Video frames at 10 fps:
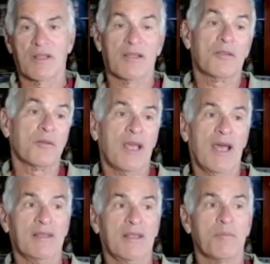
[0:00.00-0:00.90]
Like you
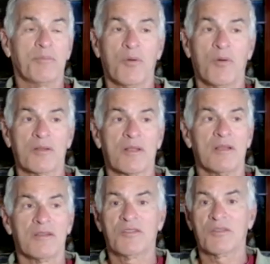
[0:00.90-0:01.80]
can't import
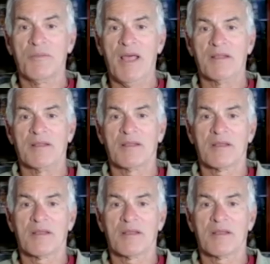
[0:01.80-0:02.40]
cement